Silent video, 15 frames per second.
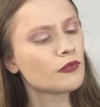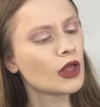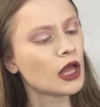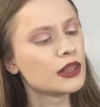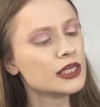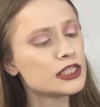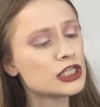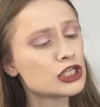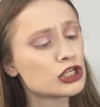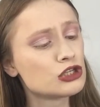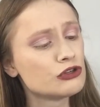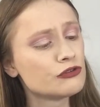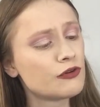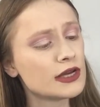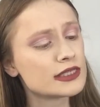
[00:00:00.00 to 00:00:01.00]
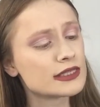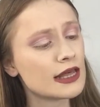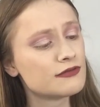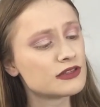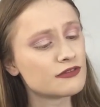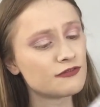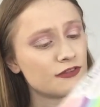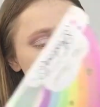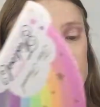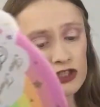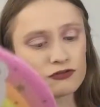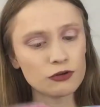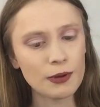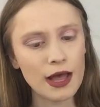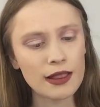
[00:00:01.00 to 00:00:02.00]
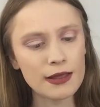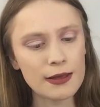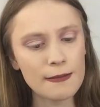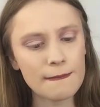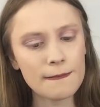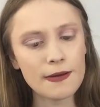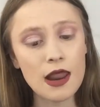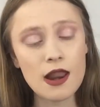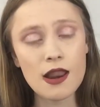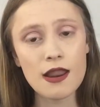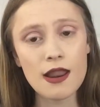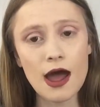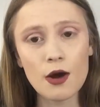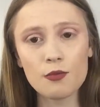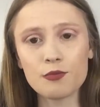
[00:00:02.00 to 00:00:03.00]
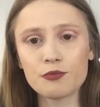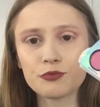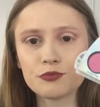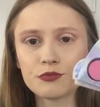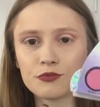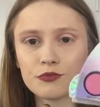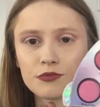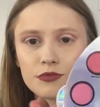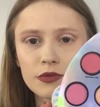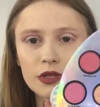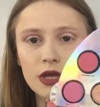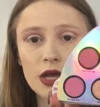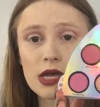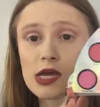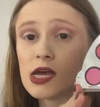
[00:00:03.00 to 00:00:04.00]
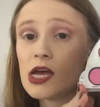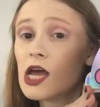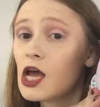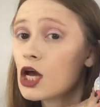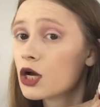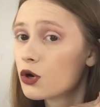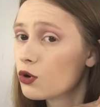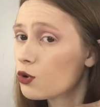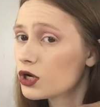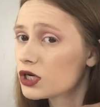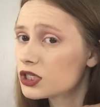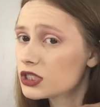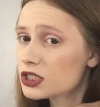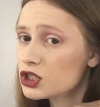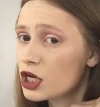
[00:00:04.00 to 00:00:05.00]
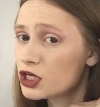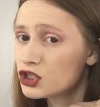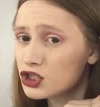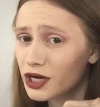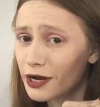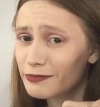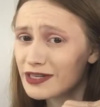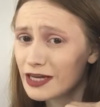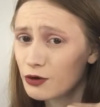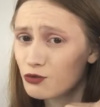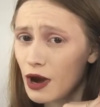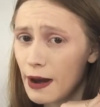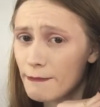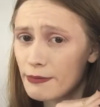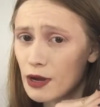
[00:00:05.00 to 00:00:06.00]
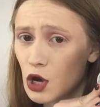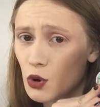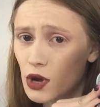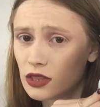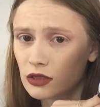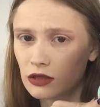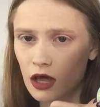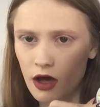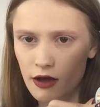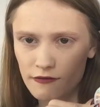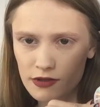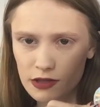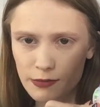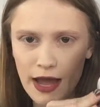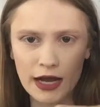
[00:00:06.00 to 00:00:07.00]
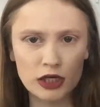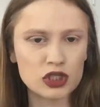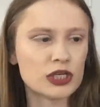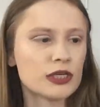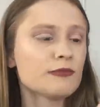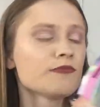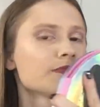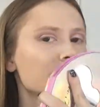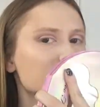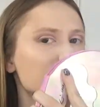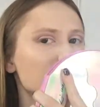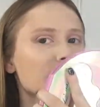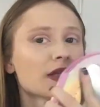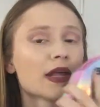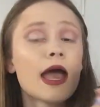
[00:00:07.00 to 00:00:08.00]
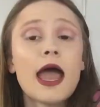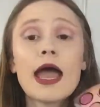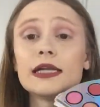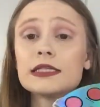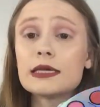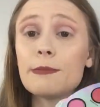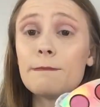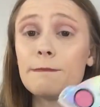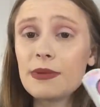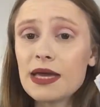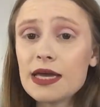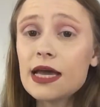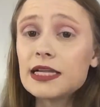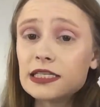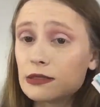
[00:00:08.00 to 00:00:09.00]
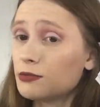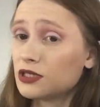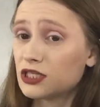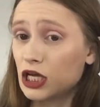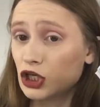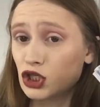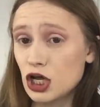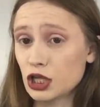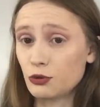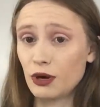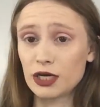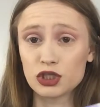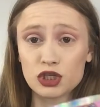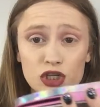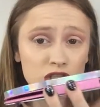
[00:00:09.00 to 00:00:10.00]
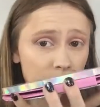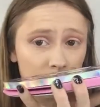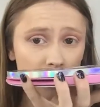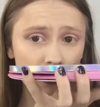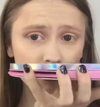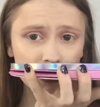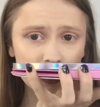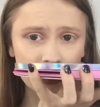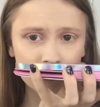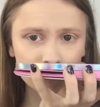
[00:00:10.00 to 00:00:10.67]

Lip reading: This is the Too Faced Life's a Festival palette. Now, gorgeous, shaped like a rainbow. Love the packaging. And to me, it smells like Jolly Ranchers up close.